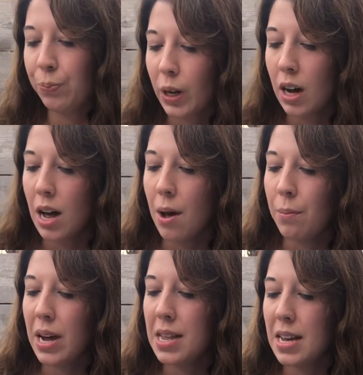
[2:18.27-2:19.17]

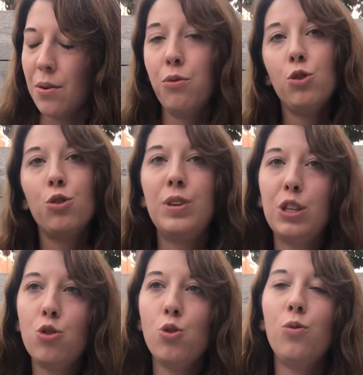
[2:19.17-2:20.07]
And then full
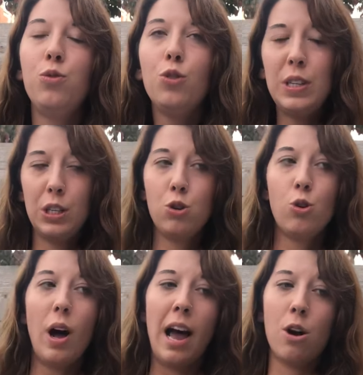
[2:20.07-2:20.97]

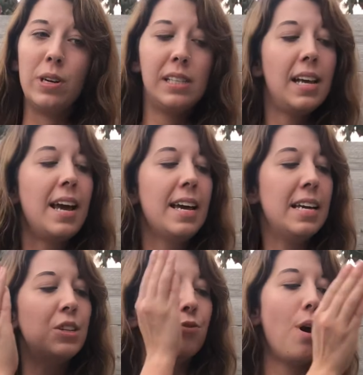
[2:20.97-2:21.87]
physical I always say
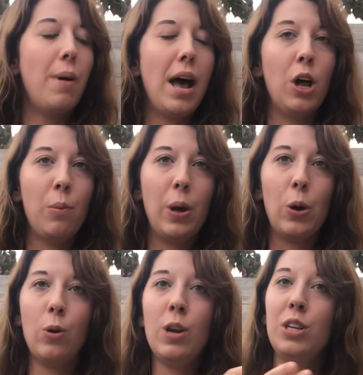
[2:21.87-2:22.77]
is from
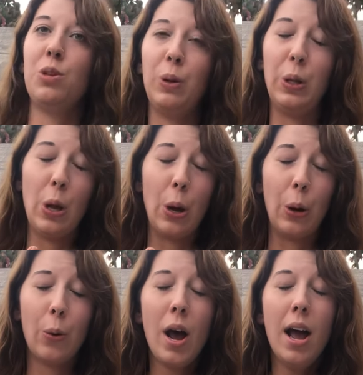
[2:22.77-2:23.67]
elbow to
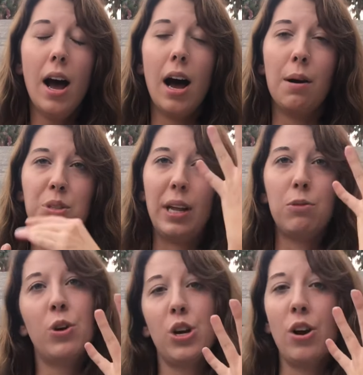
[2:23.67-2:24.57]
below, to like
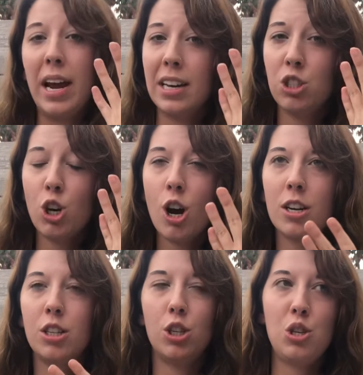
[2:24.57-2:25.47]
where your hands
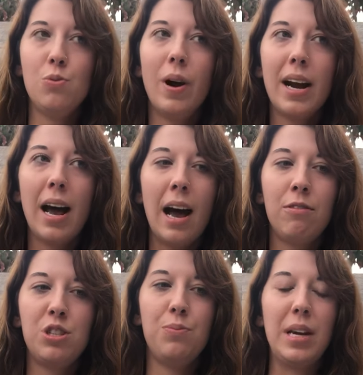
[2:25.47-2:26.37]
are. So you might
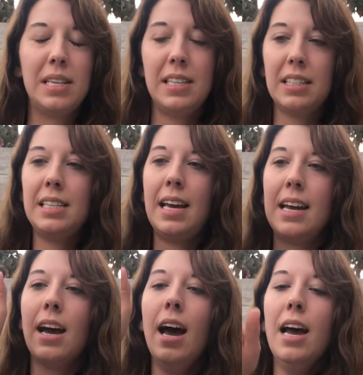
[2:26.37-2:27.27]
have to basically
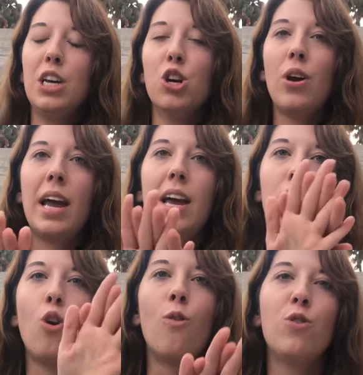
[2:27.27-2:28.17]
take your
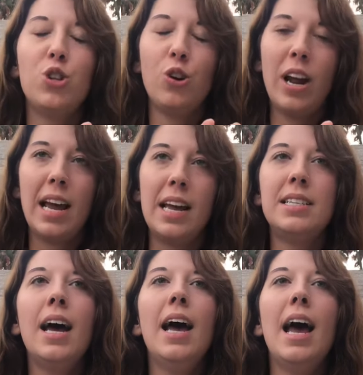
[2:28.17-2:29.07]
hand over their
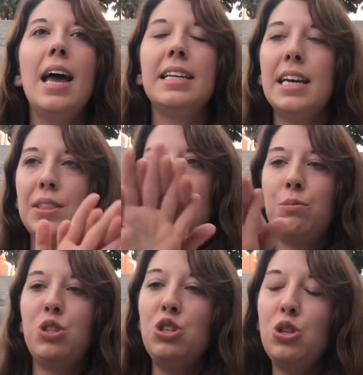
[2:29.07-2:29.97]
hand and get
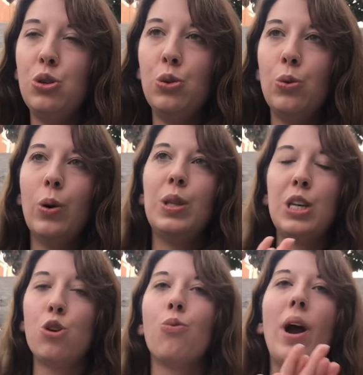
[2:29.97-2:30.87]
them to do
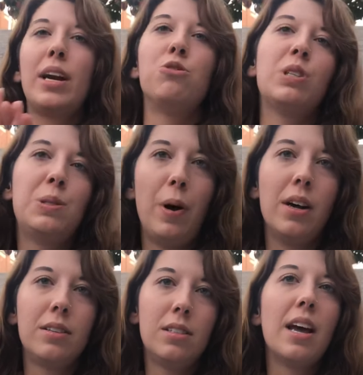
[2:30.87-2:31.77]
the correct
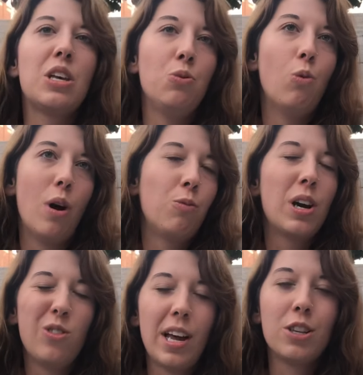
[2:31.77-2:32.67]
response that you want,
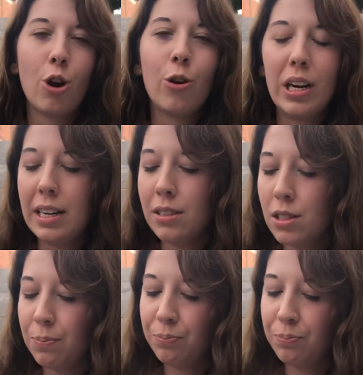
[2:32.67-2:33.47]
whatever that target is.